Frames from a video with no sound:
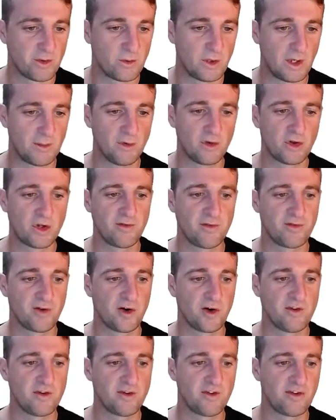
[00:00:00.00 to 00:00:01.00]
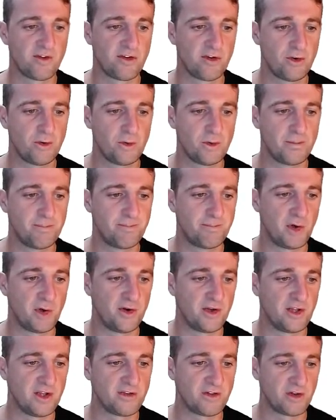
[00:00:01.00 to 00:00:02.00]
What I'm looking for is two
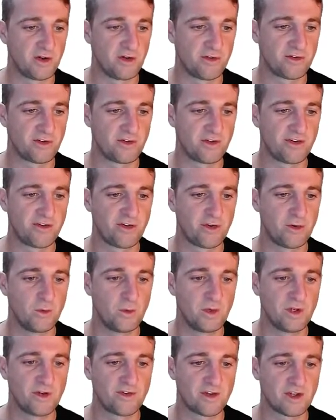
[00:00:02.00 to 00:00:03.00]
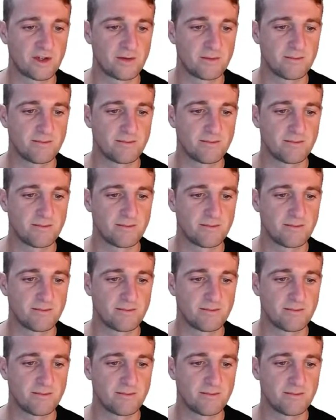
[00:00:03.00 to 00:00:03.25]
weeks that